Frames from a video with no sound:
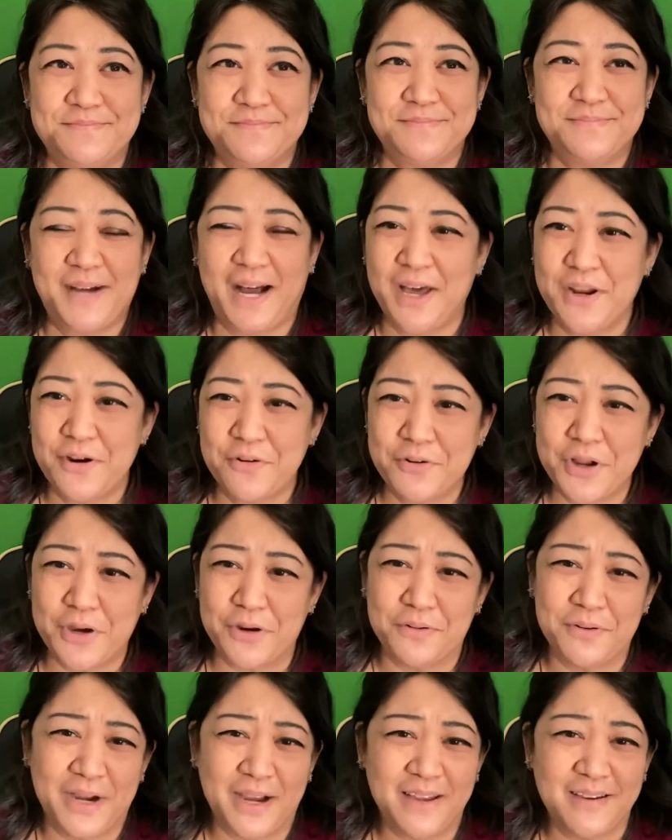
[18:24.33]
I don't
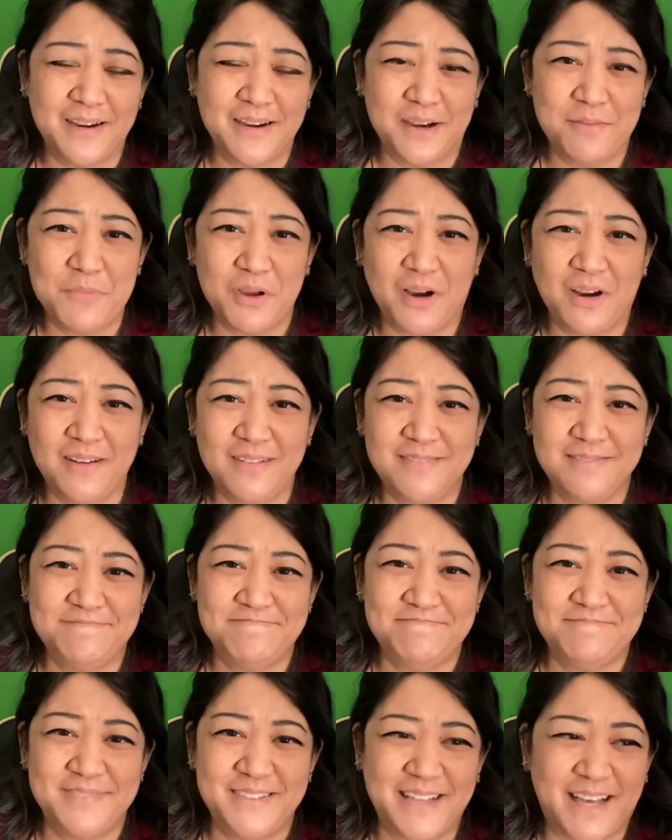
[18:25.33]
know. I'm not
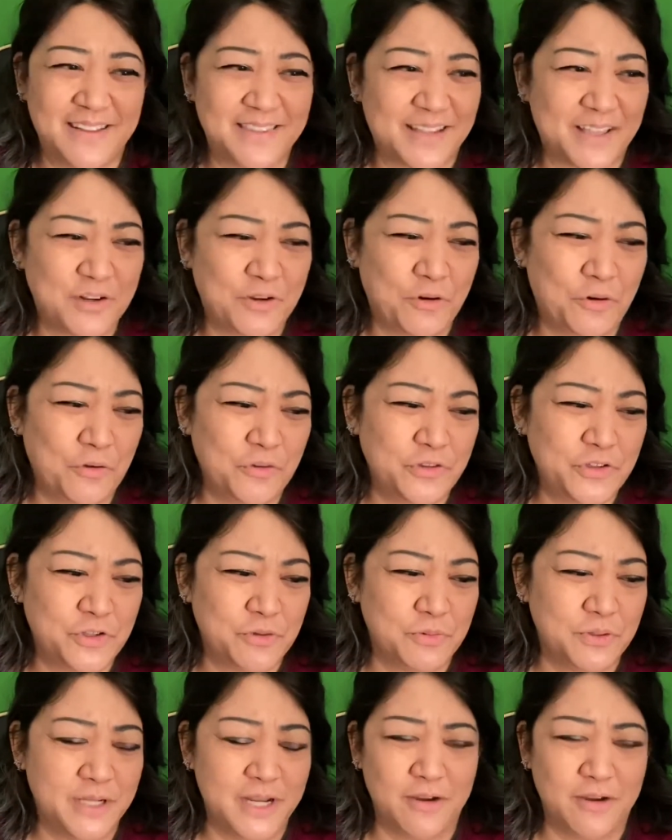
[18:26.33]
that whole "you
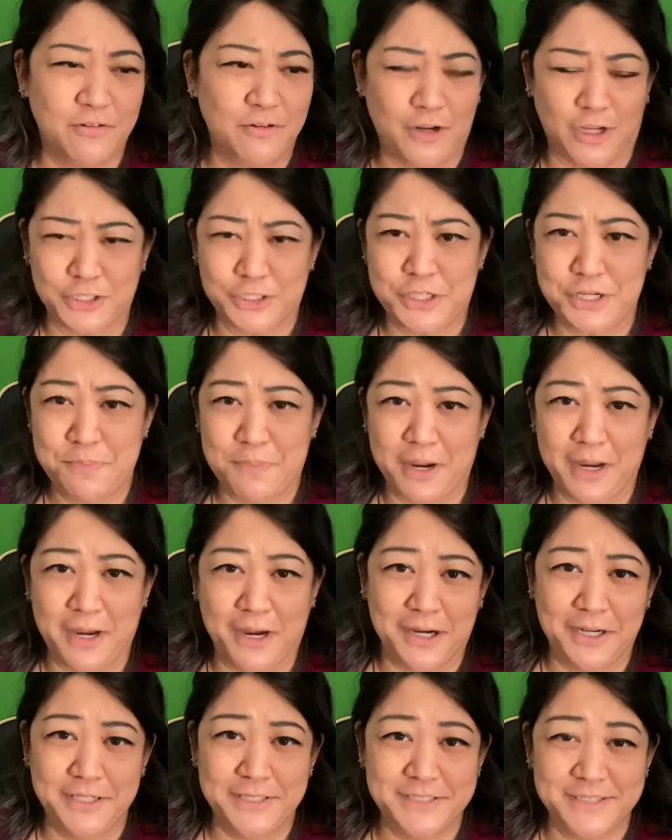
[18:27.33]
will not see my
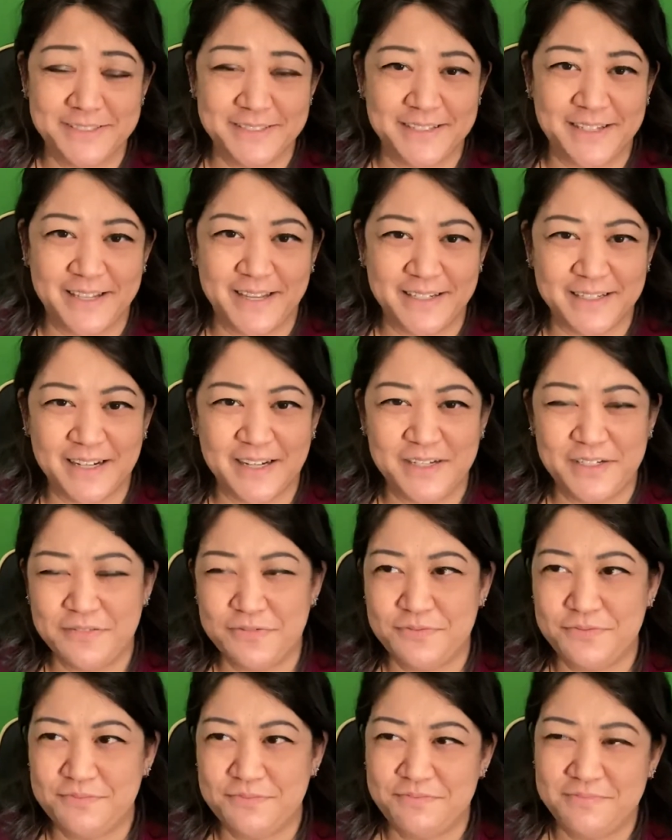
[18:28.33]
eyes again" kind of.
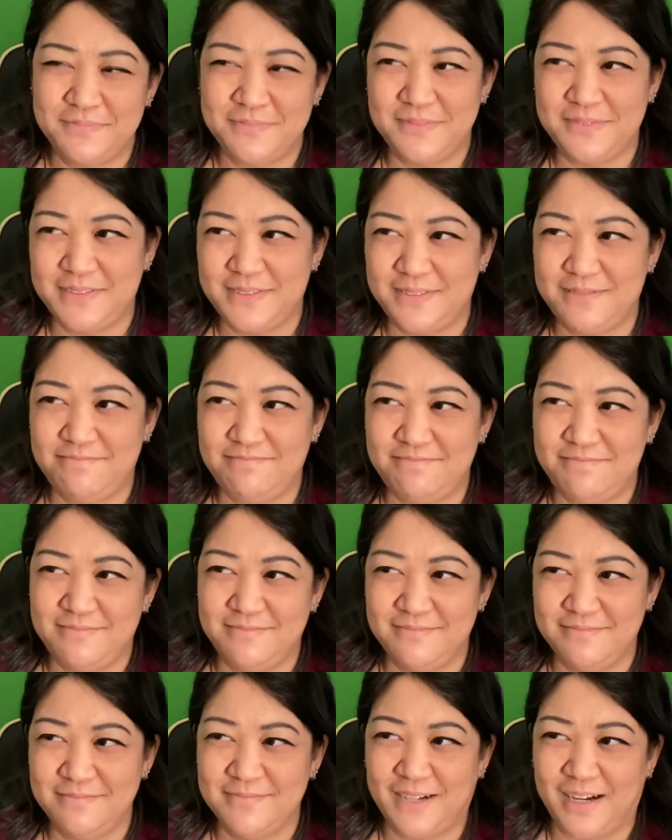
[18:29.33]

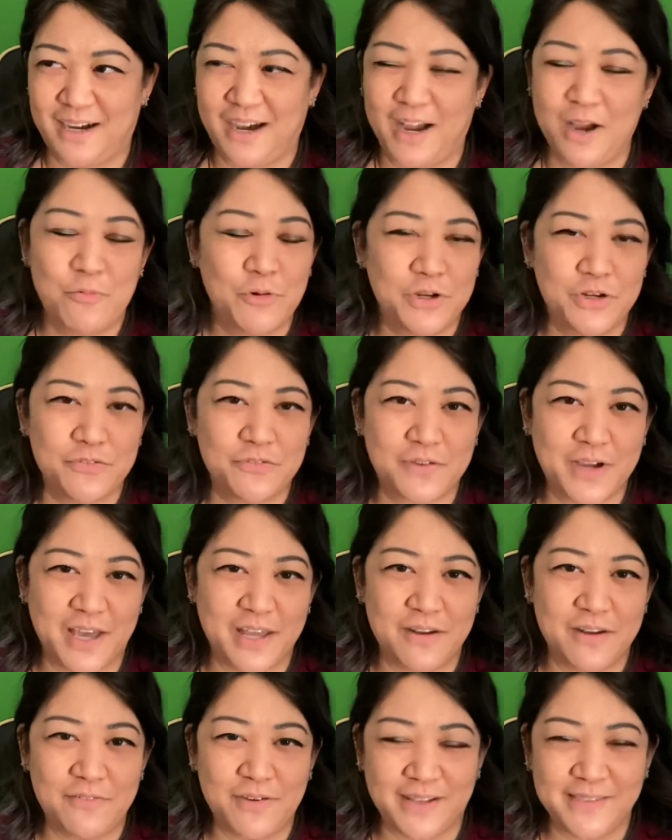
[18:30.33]
I would have
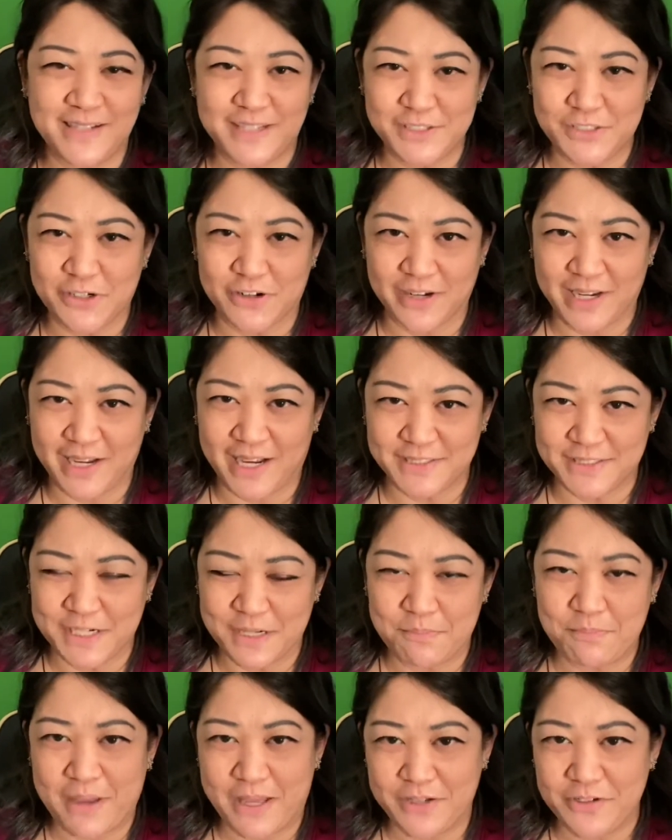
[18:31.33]
kind of had that
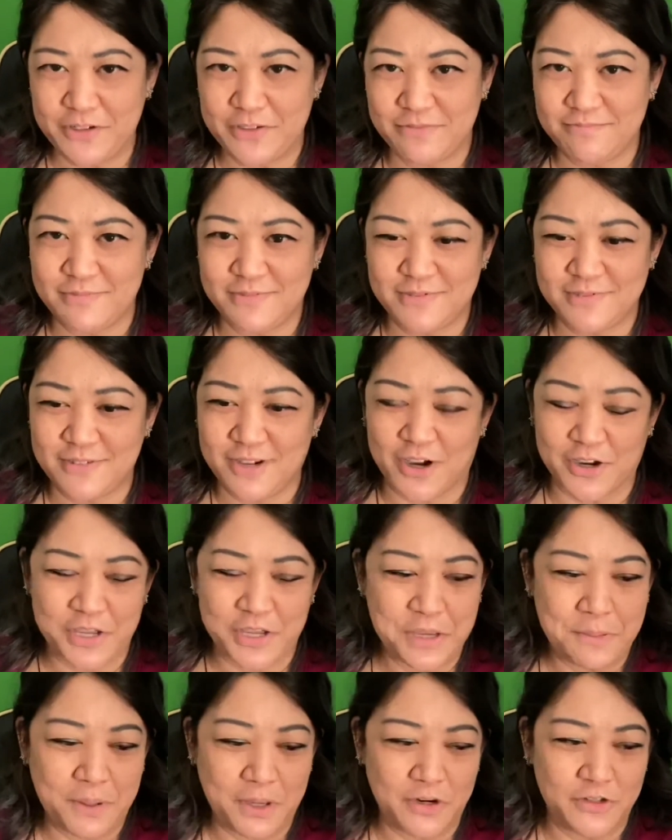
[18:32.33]
sarcastic bent talking
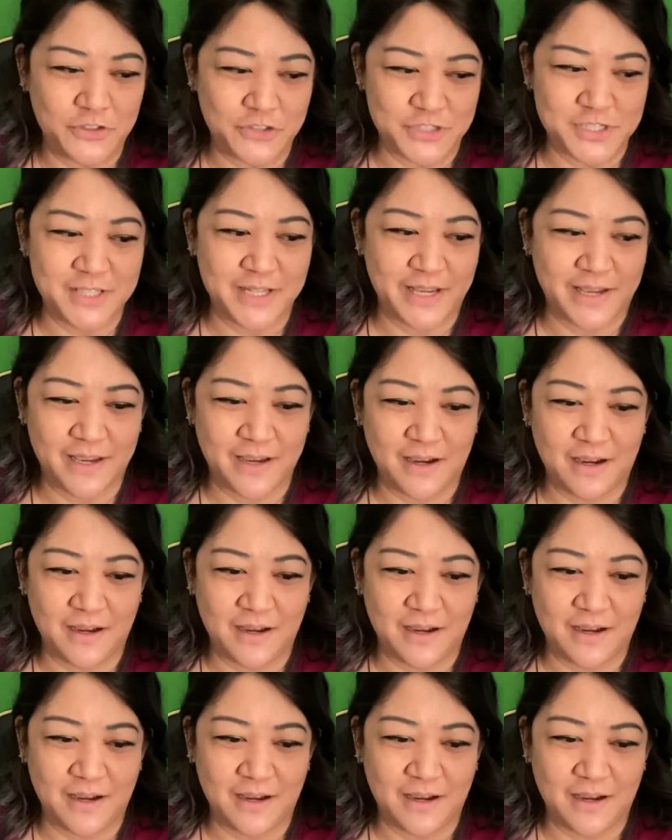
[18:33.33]
about it, just like